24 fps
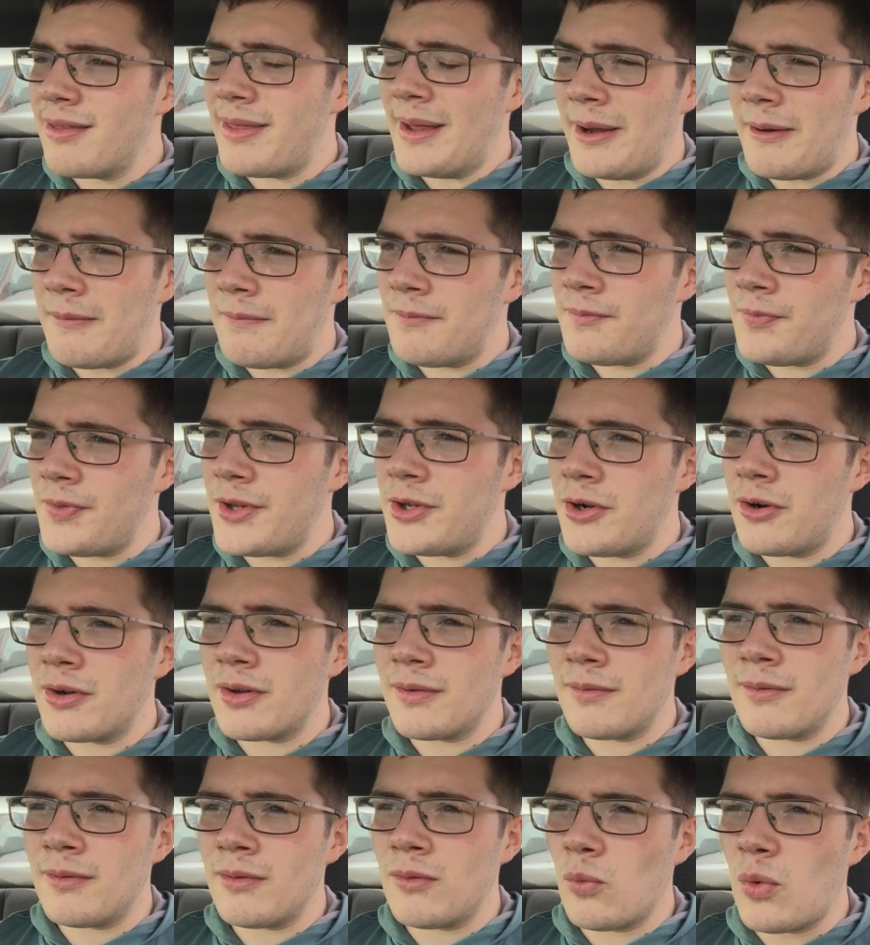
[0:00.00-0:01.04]
that, you know,
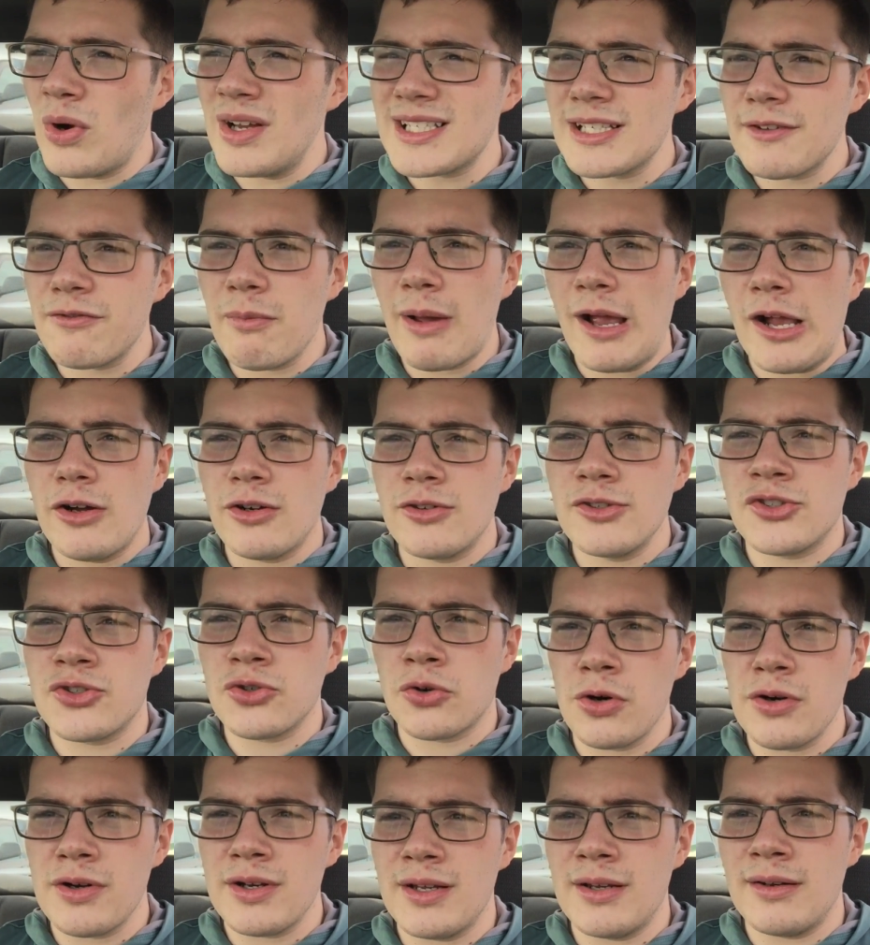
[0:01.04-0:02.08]
was if Michael
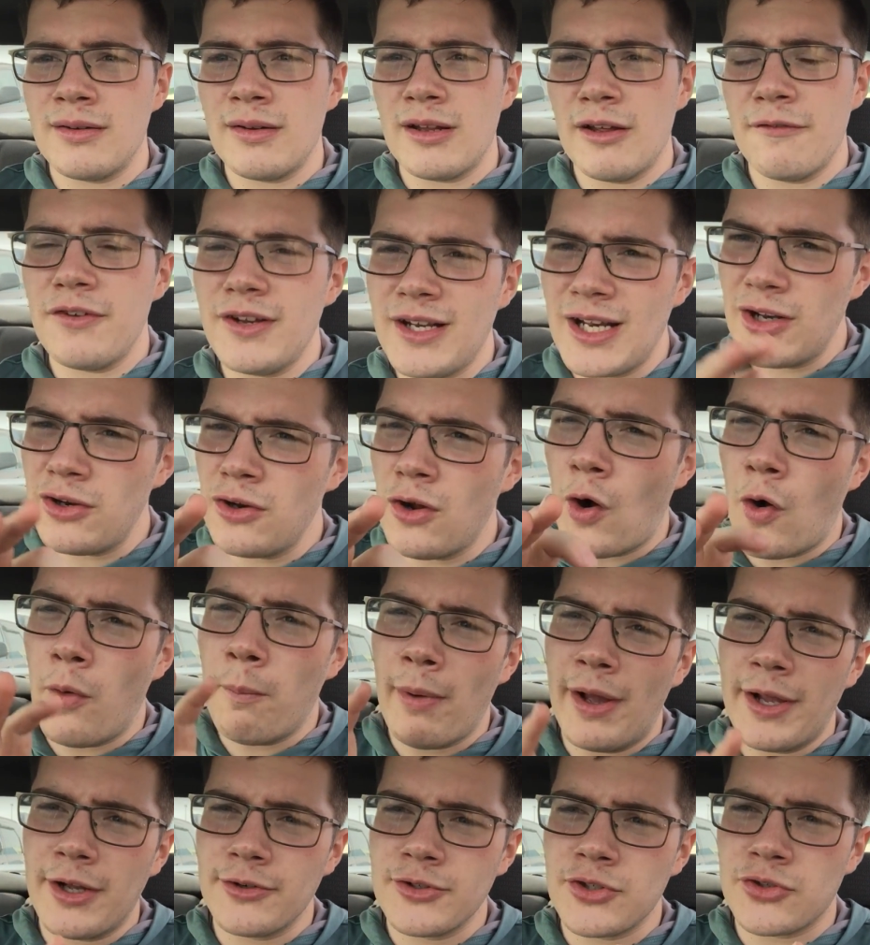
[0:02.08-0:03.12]
Jordan, if you didn't know,
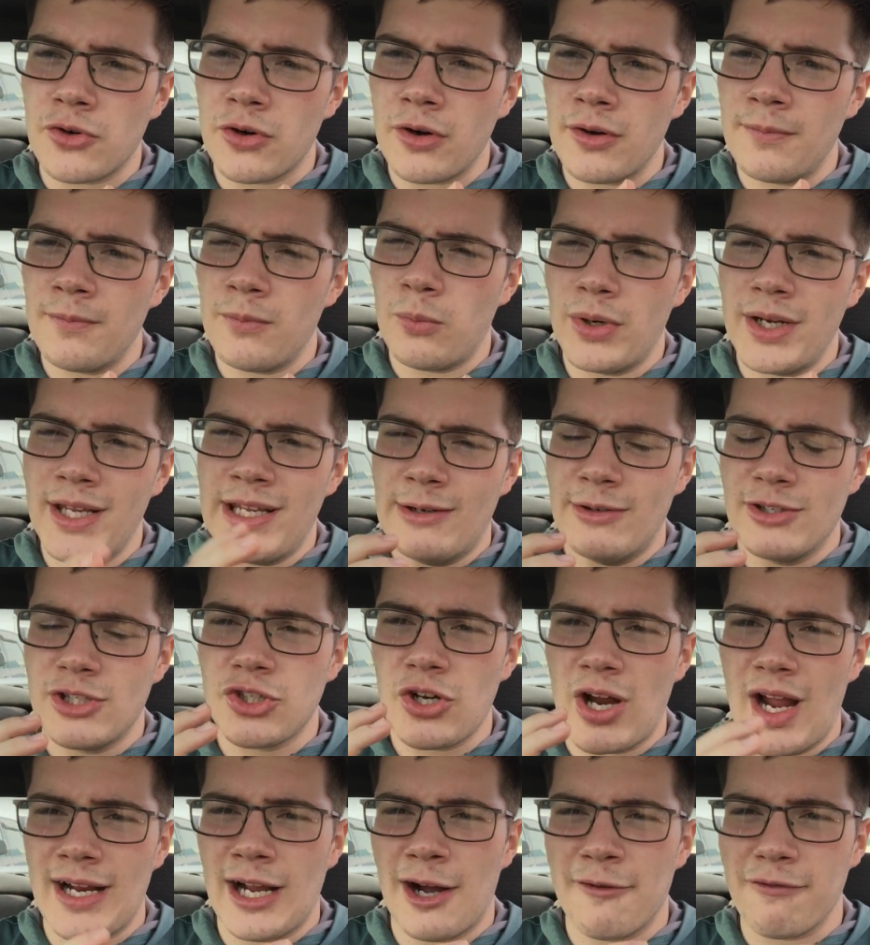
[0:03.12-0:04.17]
Michael Jordan, when he was
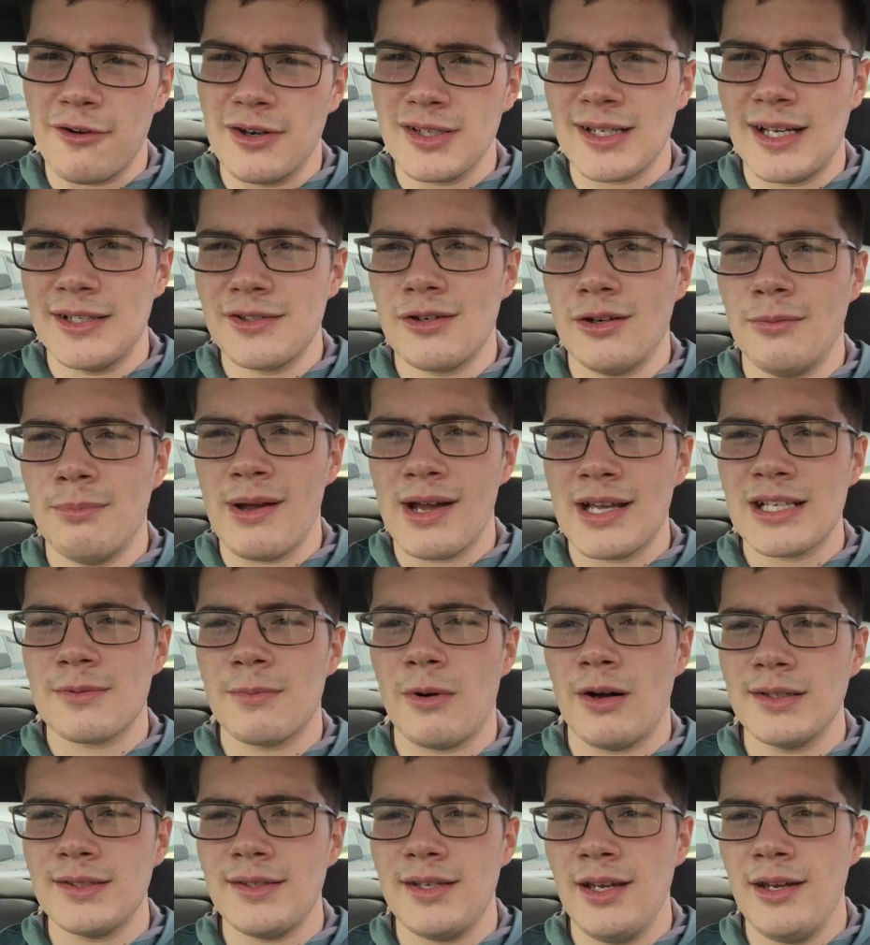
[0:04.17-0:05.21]
trying out for his high school
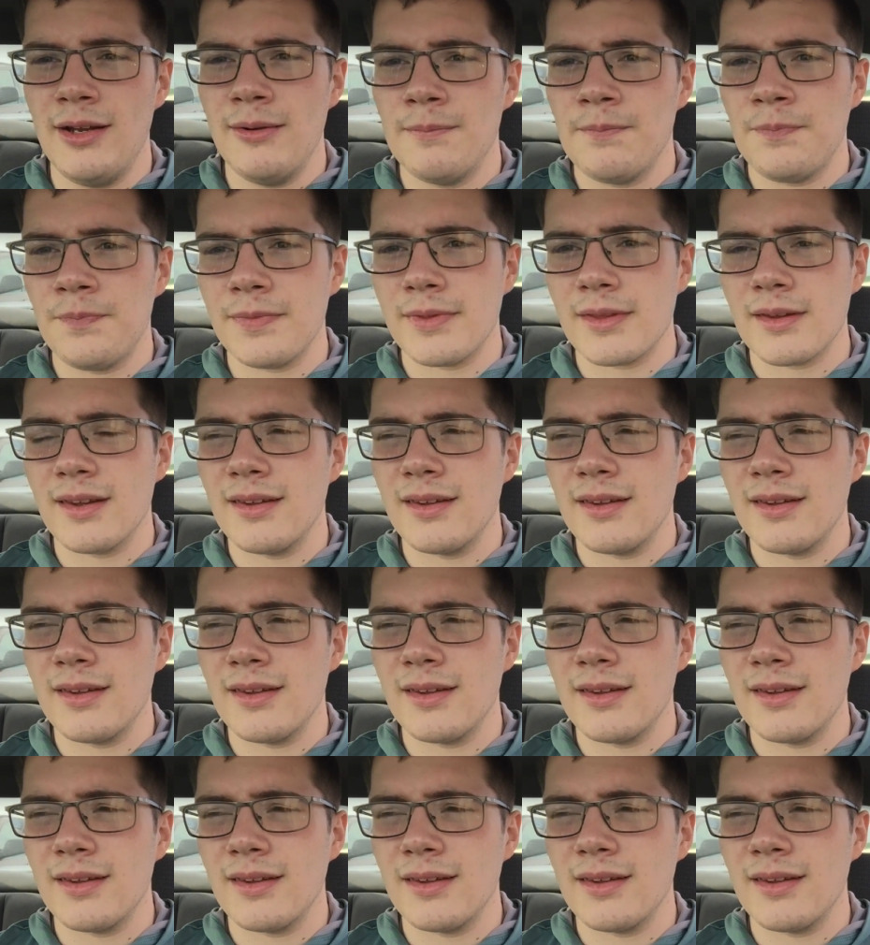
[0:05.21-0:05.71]
basketball team,